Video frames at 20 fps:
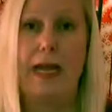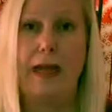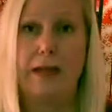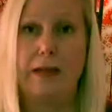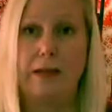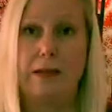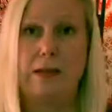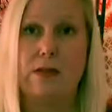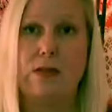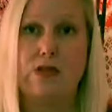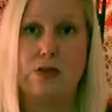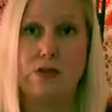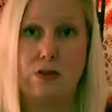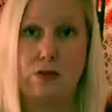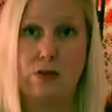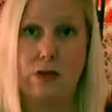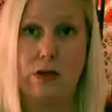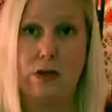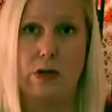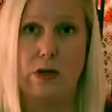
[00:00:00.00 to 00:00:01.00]
aunt's
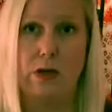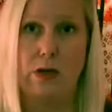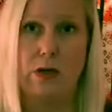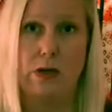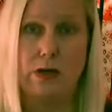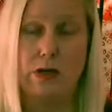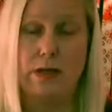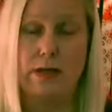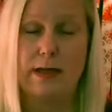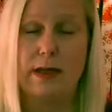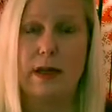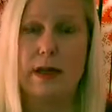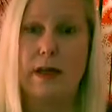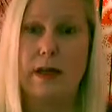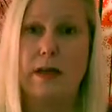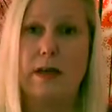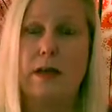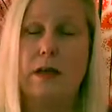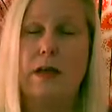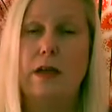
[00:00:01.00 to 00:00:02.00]
children on her
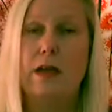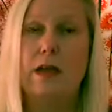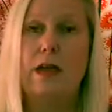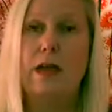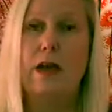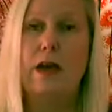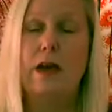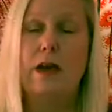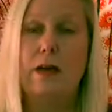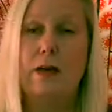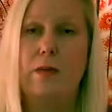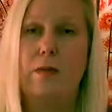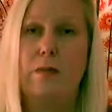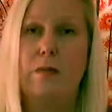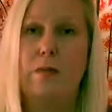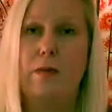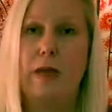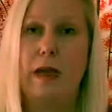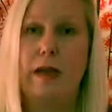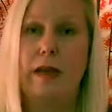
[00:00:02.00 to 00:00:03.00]
side
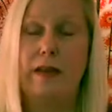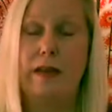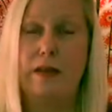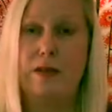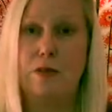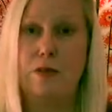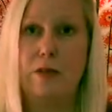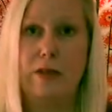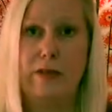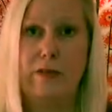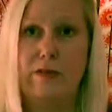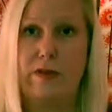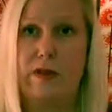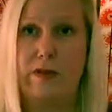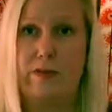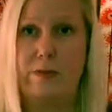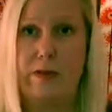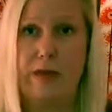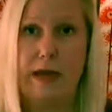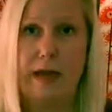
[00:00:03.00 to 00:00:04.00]
at least one of
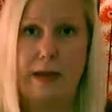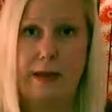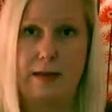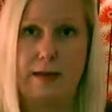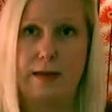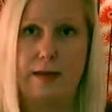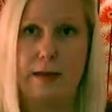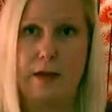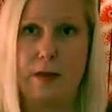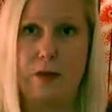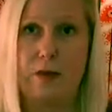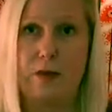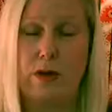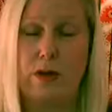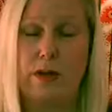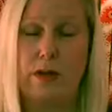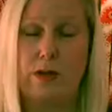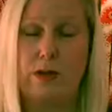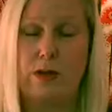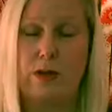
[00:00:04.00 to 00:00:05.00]
them has
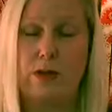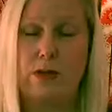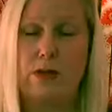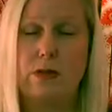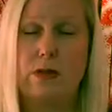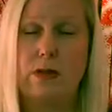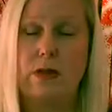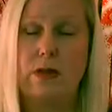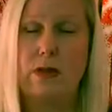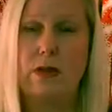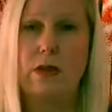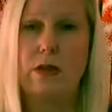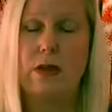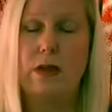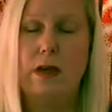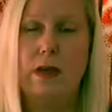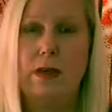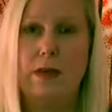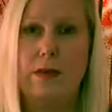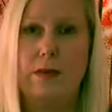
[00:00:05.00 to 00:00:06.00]
thyroid issues.
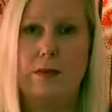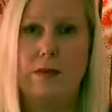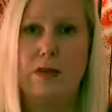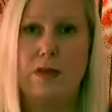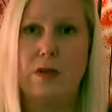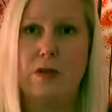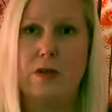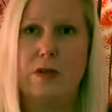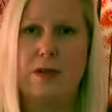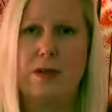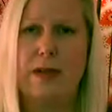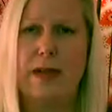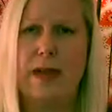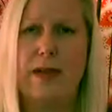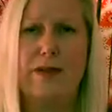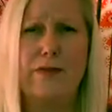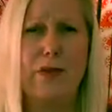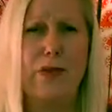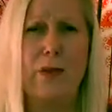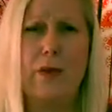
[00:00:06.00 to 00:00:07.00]
So it was
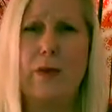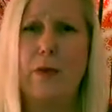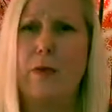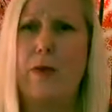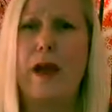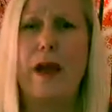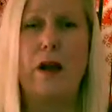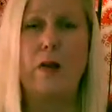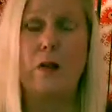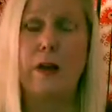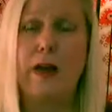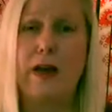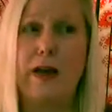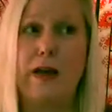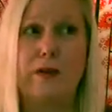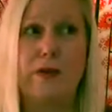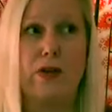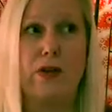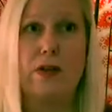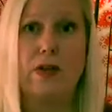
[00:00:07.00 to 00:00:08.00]
kind of going around. We
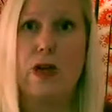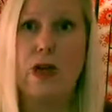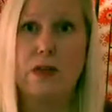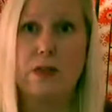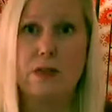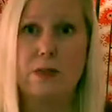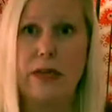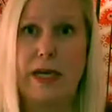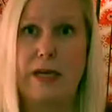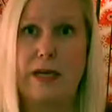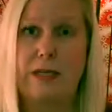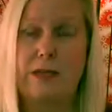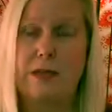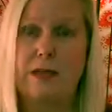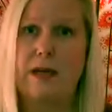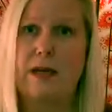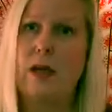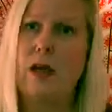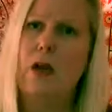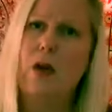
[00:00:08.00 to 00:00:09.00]
kind of all talked about it.
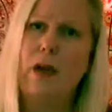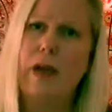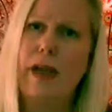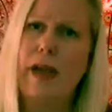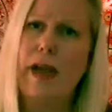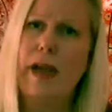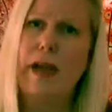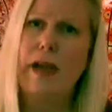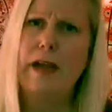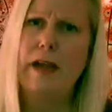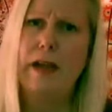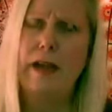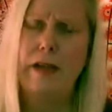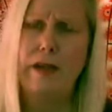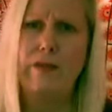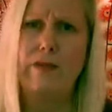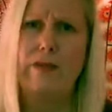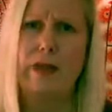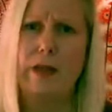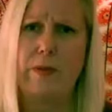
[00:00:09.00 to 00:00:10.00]
It's like, oh yeah, I
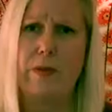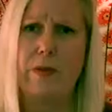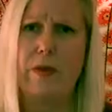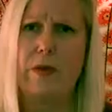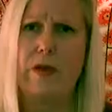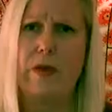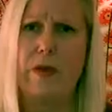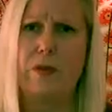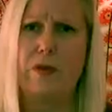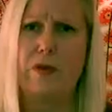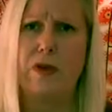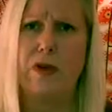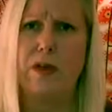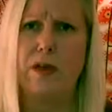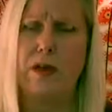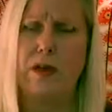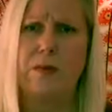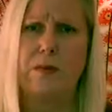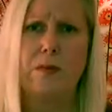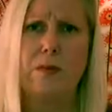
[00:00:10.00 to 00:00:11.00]
have
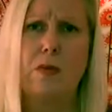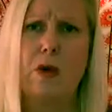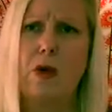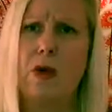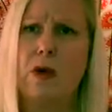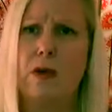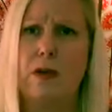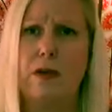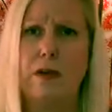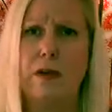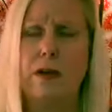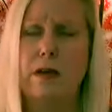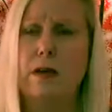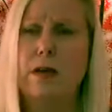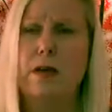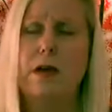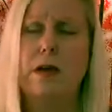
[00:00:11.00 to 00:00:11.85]
hypothyroid. I'm on